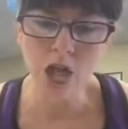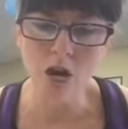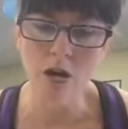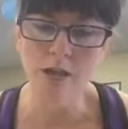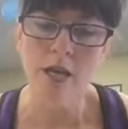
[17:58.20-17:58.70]

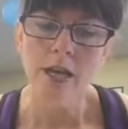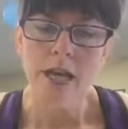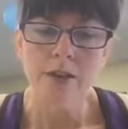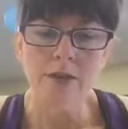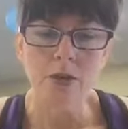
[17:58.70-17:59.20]
on
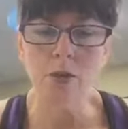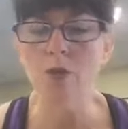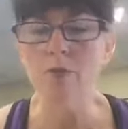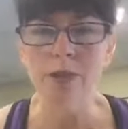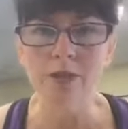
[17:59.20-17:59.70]

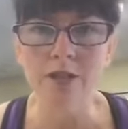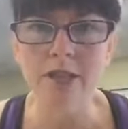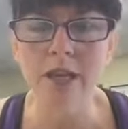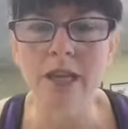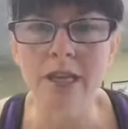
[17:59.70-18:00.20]
those Mother's
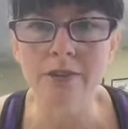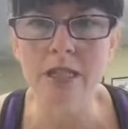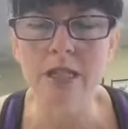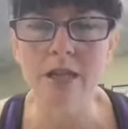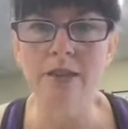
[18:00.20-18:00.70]
Day
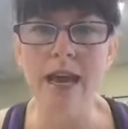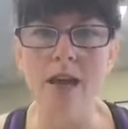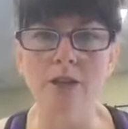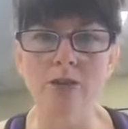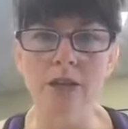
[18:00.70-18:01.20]
gifts
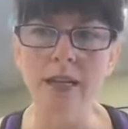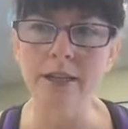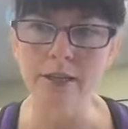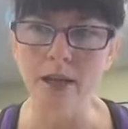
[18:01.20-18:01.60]
that you can